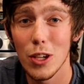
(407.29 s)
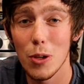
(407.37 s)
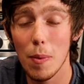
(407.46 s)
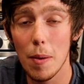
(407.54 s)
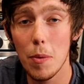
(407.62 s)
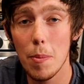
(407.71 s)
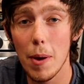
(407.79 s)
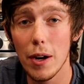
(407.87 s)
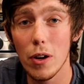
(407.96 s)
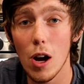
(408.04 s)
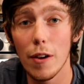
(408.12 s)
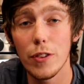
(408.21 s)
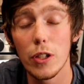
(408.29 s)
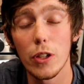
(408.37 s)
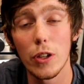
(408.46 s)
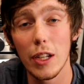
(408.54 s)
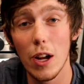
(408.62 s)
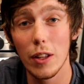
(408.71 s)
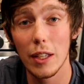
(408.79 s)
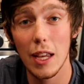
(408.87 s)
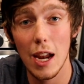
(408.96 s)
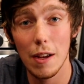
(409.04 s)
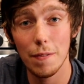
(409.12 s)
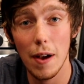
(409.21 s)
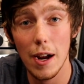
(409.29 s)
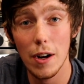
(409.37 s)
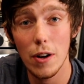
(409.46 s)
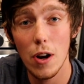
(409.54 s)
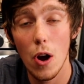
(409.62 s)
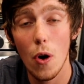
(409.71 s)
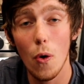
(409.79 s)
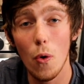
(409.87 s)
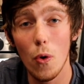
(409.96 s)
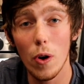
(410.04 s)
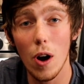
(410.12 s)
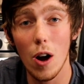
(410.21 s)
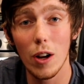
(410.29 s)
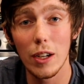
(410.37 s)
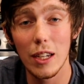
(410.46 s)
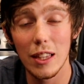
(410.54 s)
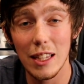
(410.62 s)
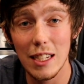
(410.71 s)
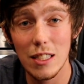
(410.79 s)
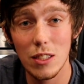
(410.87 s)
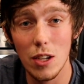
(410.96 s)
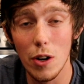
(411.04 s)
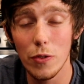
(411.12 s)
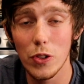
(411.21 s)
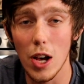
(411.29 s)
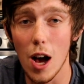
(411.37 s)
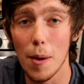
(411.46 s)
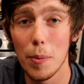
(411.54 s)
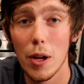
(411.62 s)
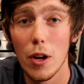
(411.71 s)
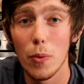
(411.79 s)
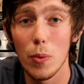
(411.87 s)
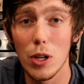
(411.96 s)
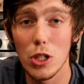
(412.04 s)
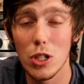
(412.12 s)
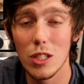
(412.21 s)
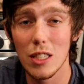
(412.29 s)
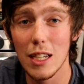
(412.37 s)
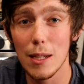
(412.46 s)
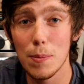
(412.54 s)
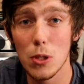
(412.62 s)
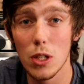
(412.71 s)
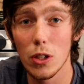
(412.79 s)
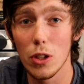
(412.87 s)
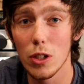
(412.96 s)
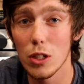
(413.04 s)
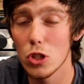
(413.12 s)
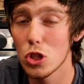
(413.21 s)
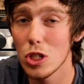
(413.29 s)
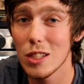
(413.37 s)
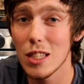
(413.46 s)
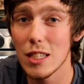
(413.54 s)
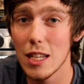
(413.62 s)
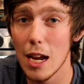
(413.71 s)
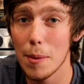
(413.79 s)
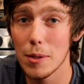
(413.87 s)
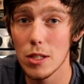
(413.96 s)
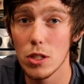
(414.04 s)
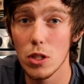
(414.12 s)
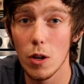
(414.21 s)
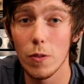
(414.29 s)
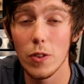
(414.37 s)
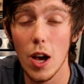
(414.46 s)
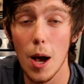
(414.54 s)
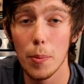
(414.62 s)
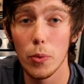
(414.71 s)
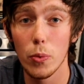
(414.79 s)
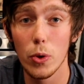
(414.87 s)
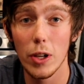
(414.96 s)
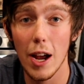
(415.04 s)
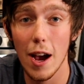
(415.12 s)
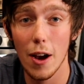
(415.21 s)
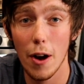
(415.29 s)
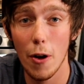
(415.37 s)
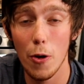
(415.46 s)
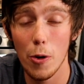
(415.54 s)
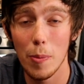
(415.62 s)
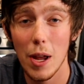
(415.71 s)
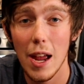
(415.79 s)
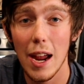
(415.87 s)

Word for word: you might be better off to cook it on the campfire or on the stovetop, which seems to cook just the same as a stovetop would at home.